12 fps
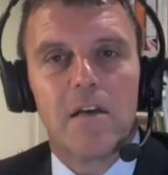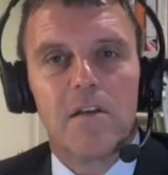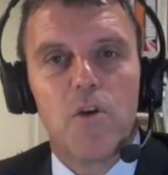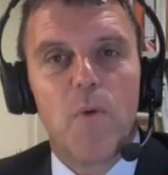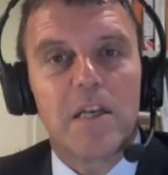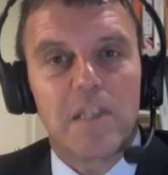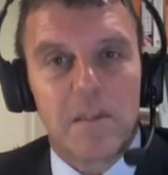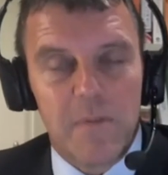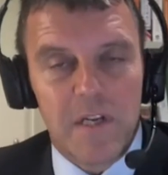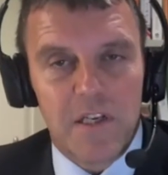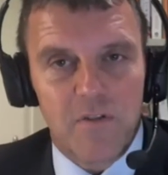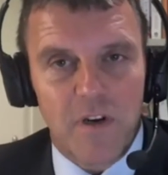US
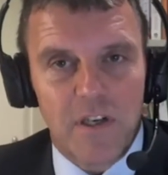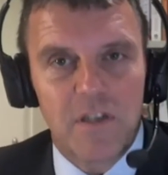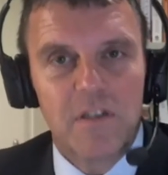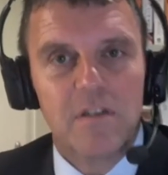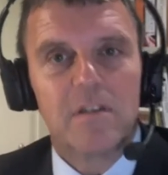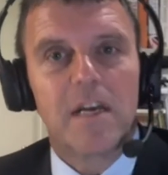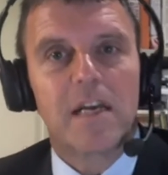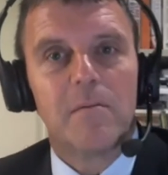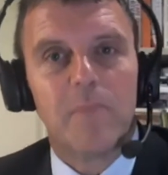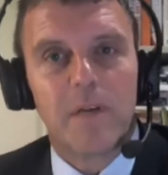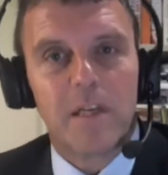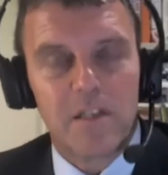administration,
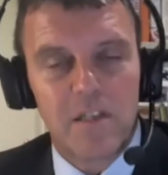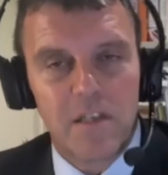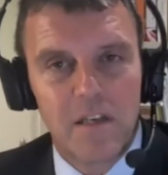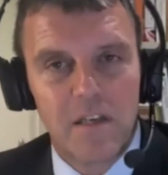second biggest